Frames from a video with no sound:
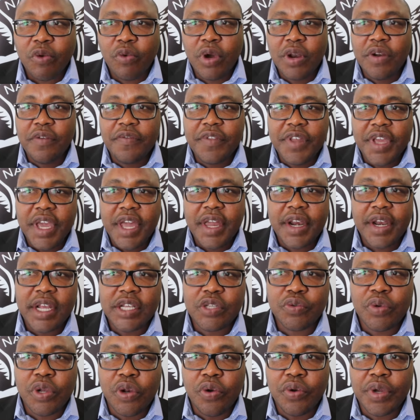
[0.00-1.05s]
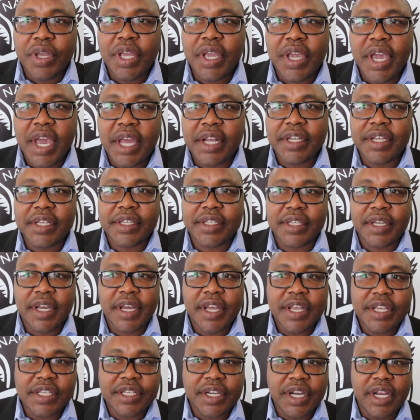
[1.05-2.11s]
One of the areas we're looking at
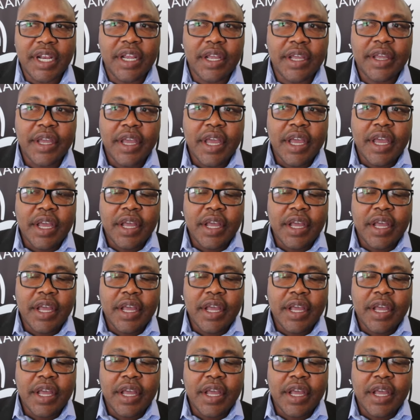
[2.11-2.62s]
is really